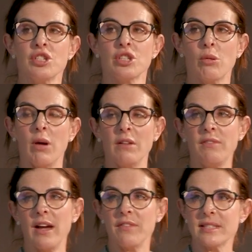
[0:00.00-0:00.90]
to
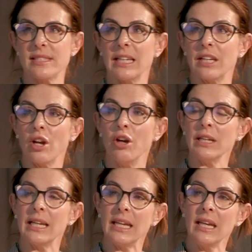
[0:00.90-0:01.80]
qualify for sealant
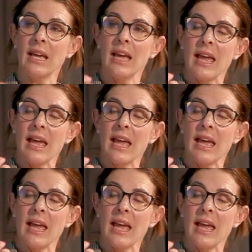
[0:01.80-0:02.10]
only,